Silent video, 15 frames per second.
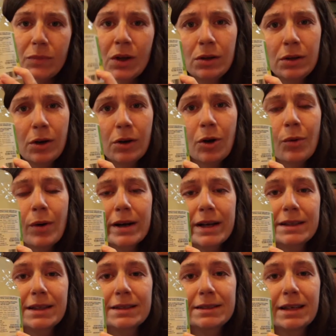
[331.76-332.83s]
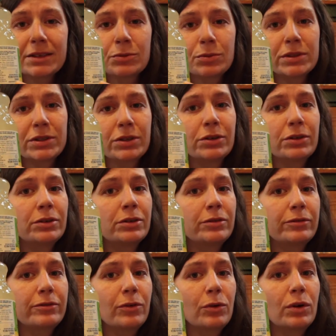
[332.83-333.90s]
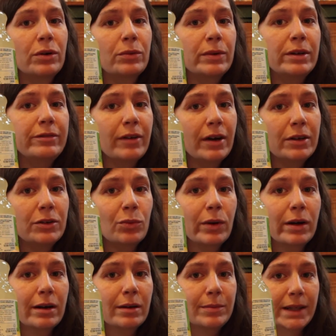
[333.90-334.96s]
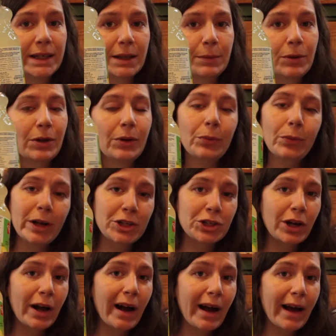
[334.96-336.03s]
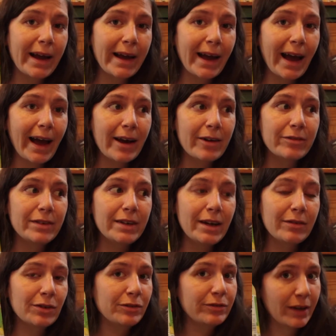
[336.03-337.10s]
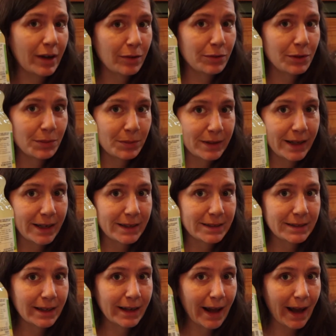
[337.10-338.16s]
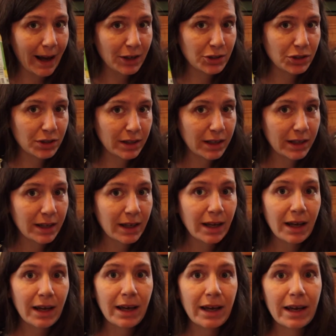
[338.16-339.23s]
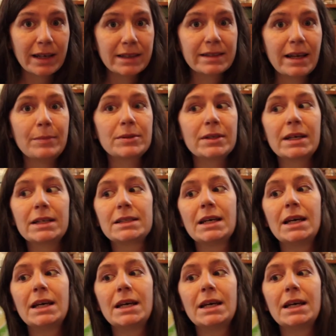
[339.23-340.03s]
a logo on it that says return for refund where applicable, which I have never found a place that actually accepts it.